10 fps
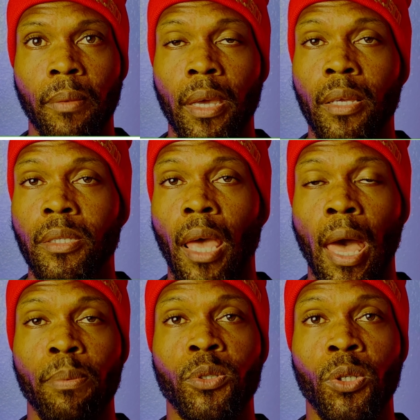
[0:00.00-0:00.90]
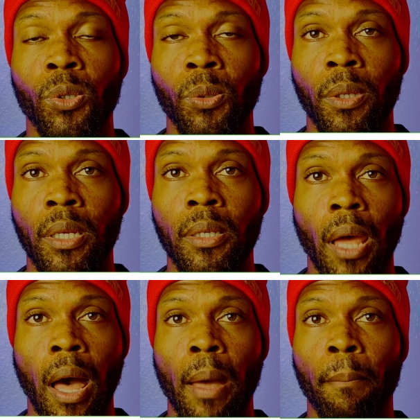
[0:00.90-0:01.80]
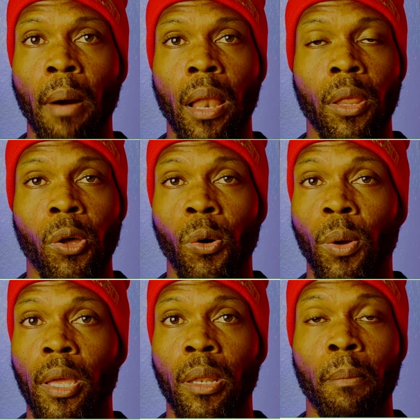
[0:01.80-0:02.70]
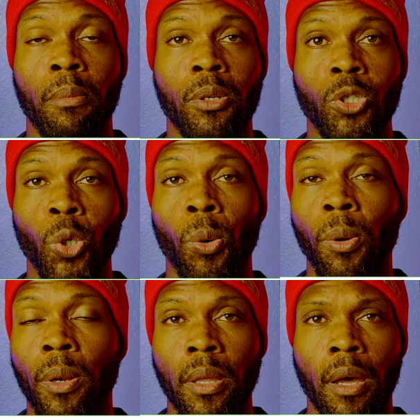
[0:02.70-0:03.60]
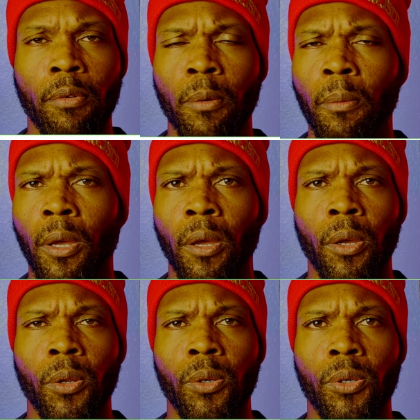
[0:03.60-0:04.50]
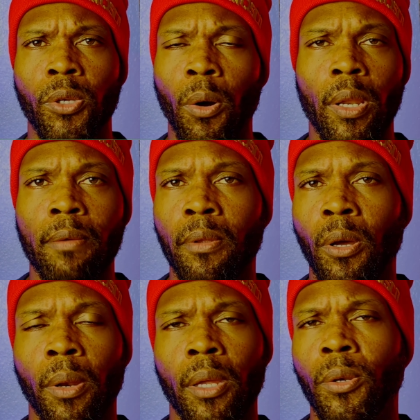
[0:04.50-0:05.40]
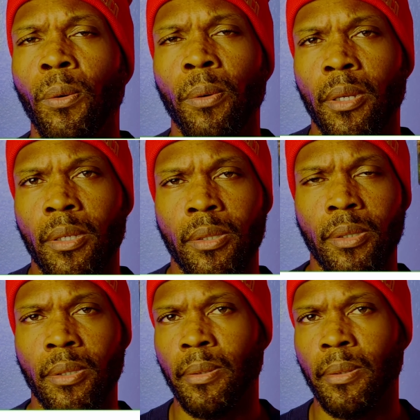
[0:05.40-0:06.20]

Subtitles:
It's absolutely diabolical, and the majority of them don't even know they're doing this.